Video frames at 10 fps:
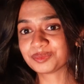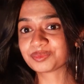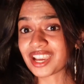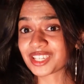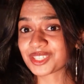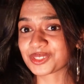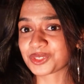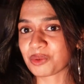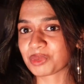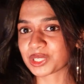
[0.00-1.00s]
Thank you
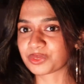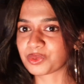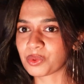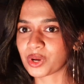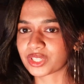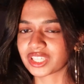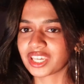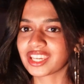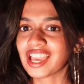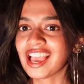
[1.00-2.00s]
so much for
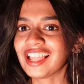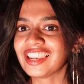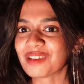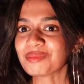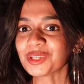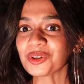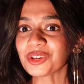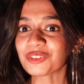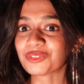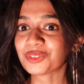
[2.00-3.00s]
watching. Let me know
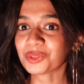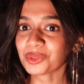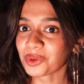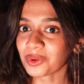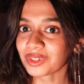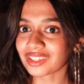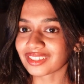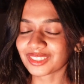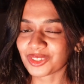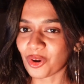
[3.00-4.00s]
if you wrote
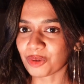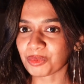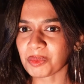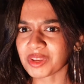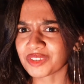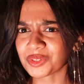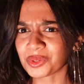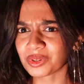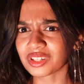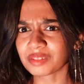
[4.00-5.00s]
your poem, and if you
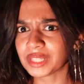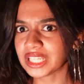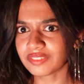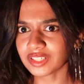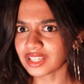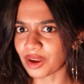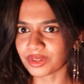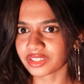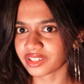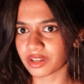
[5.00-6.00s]
wrote it, leave it down
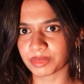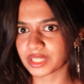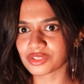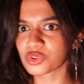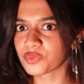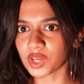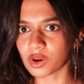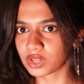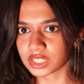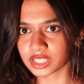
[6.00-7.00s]
in the comments so we
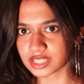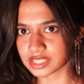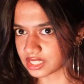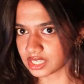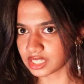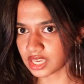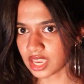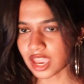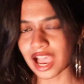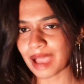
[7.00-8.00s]
all can see.
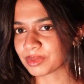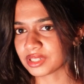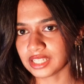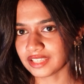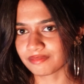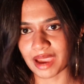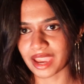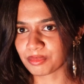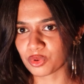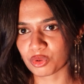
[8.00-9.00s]
I'm gonna leave
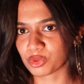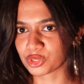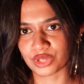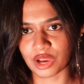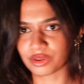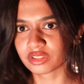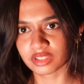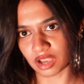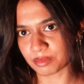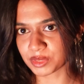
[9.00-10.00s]
my poem also down in the
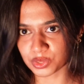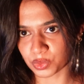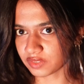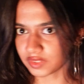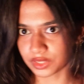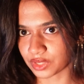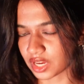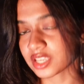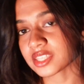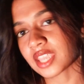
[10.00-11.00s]
comments, okay, with you
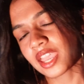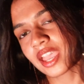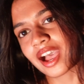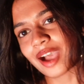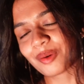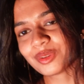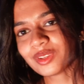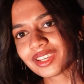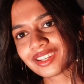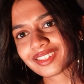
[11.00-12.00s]
guys. I want to
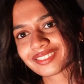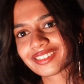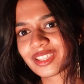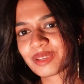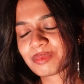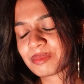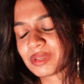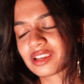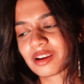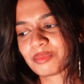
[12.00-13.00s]
read other
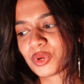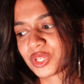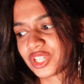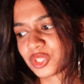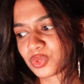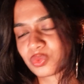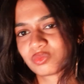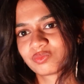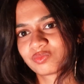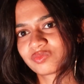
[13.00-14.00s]
people's poetry too.
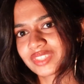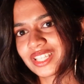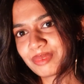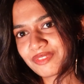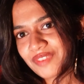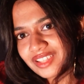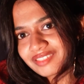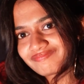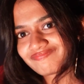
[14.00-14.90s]
It'll be fun.